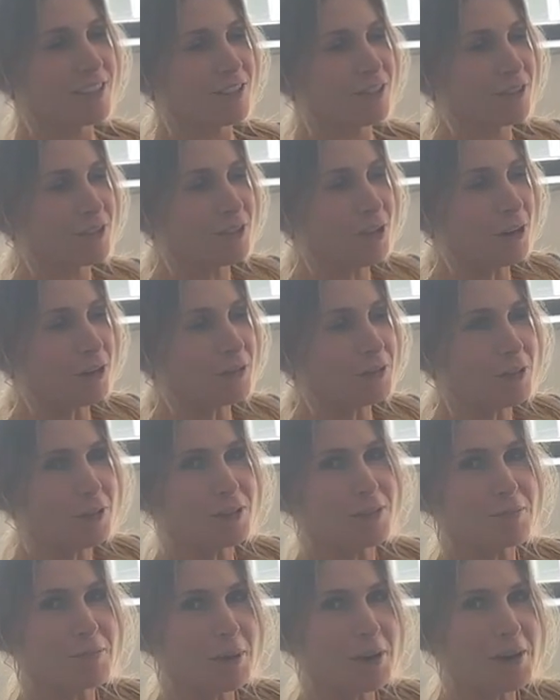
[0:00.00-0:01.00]
or hold
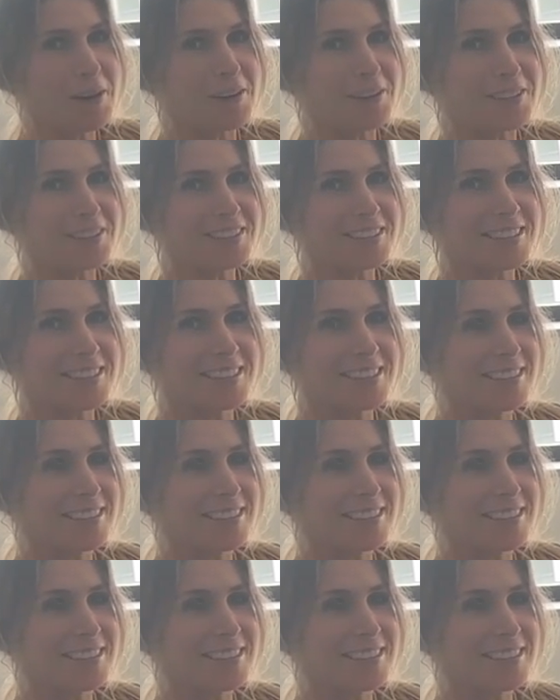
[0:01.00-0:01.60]
on the bars.